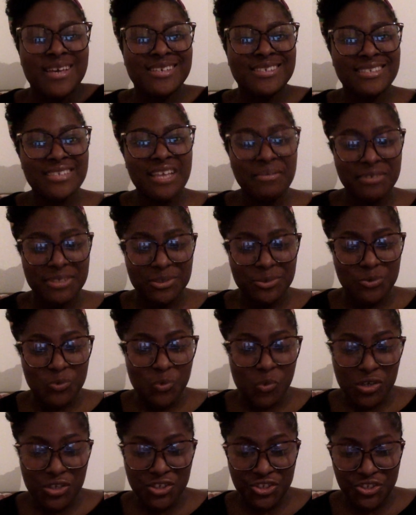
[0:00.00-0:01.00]
Seven,
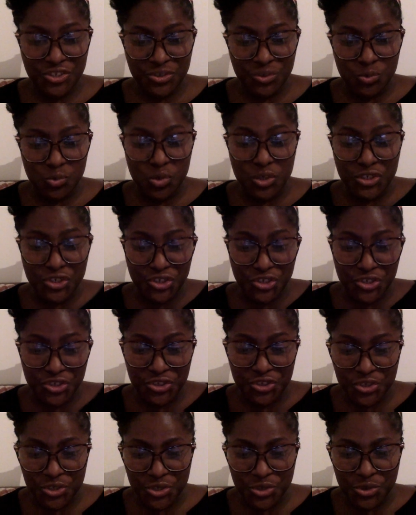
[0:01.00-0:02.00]
what do
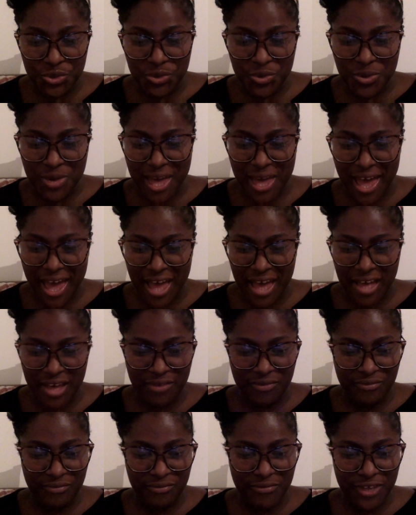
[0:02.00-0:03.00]
you
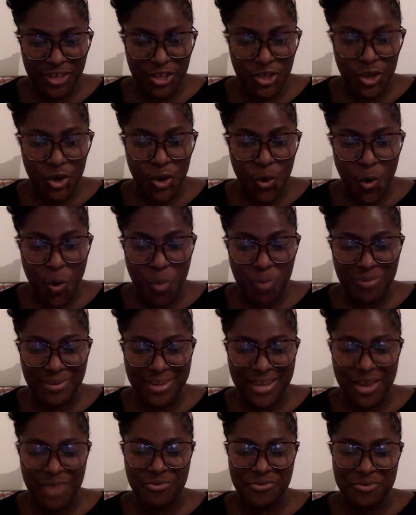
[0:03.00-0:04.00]
have in your home
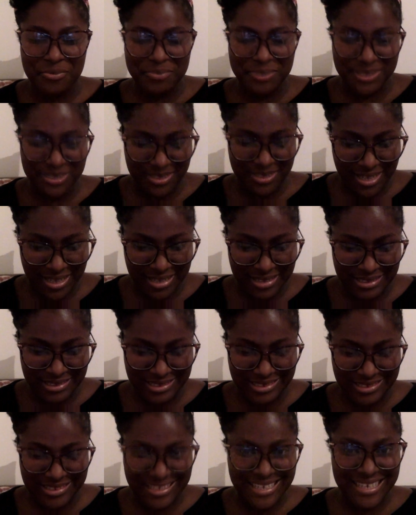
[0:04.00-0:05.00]
that
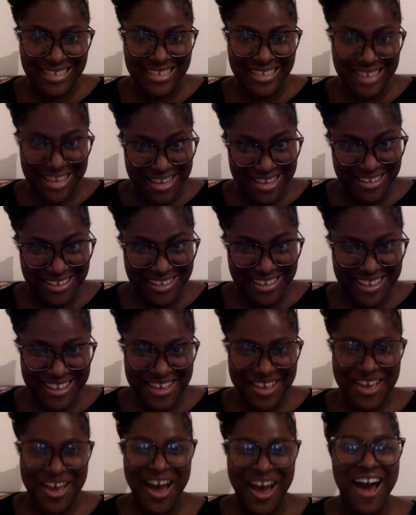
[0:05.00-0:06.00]
represents Ghana?
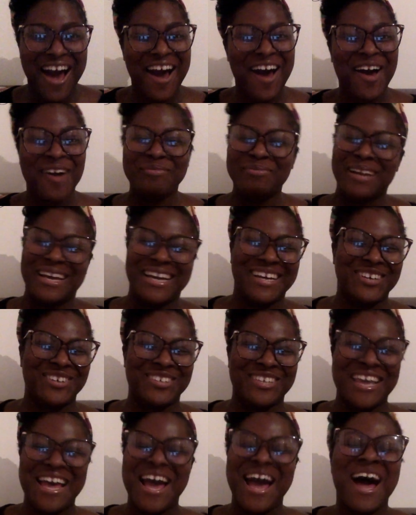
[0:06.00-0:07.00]
Oh my
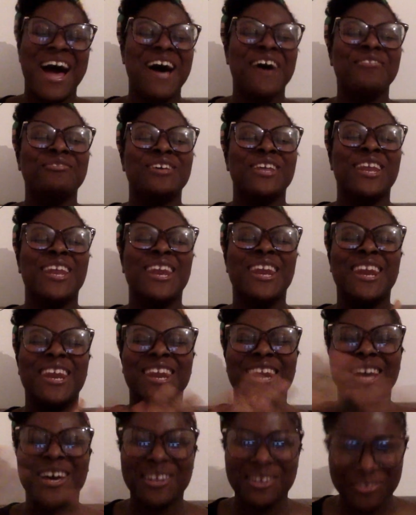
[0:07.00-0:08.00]
God, I have a
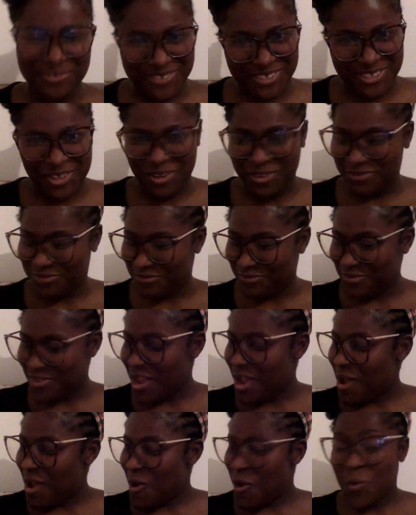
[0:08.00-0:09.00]
lot of stuff.
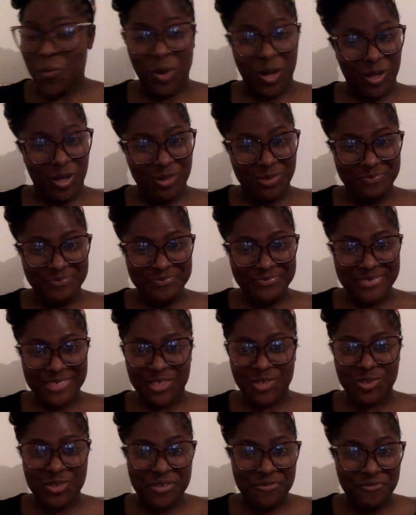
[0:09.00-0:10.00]
Well,
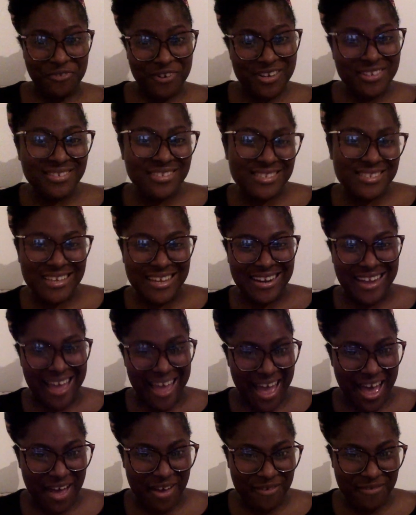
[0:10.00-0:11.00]
so the first thing that I
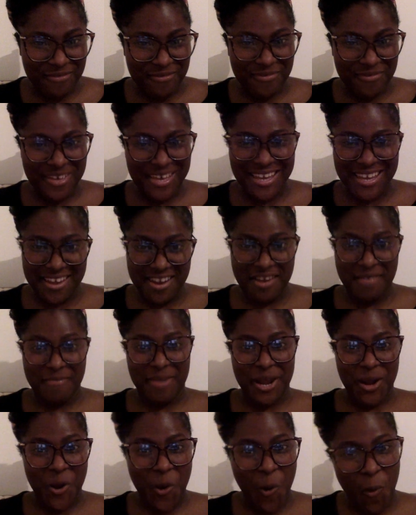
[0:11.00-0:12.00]
have here in
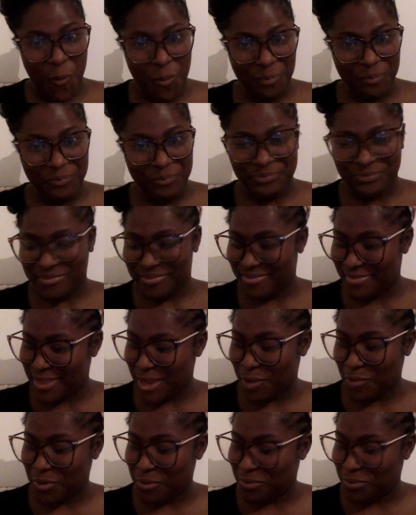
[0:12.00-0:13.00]
my home
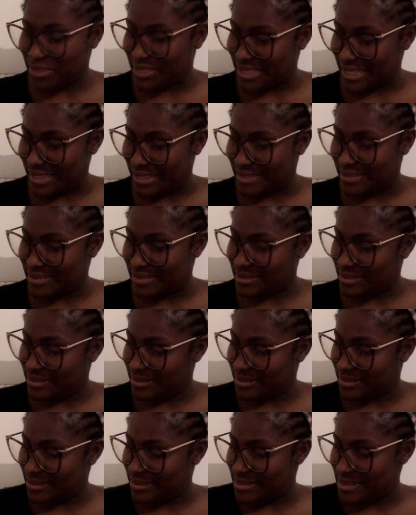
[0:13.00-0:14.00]
that
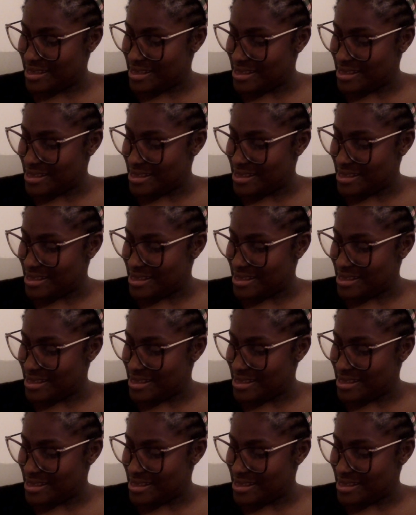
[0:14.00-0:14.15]
represents